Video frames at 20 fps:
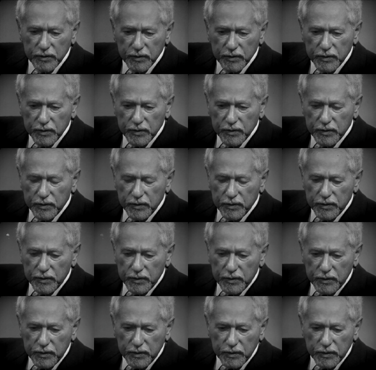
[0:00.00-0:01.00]

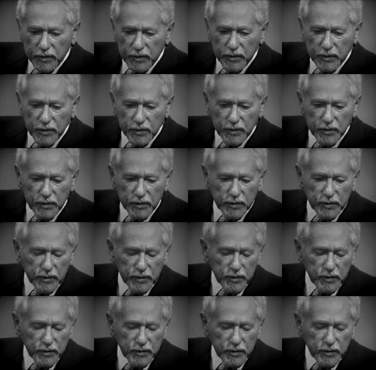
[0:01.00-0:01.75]
(silence)